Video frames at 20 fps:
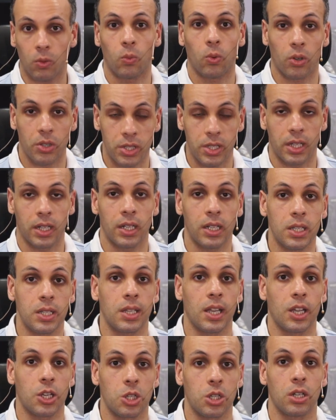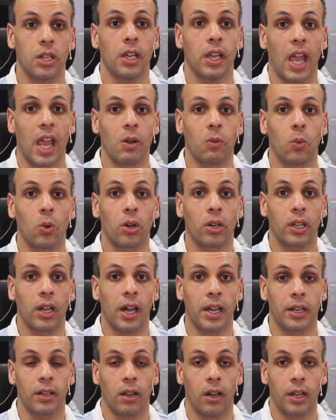to sit at a station and work
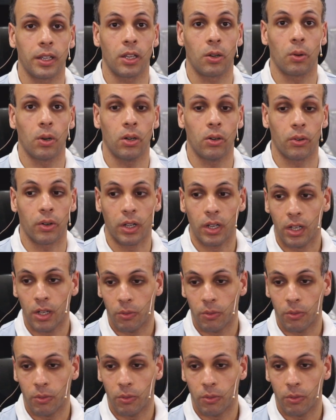on it on their own,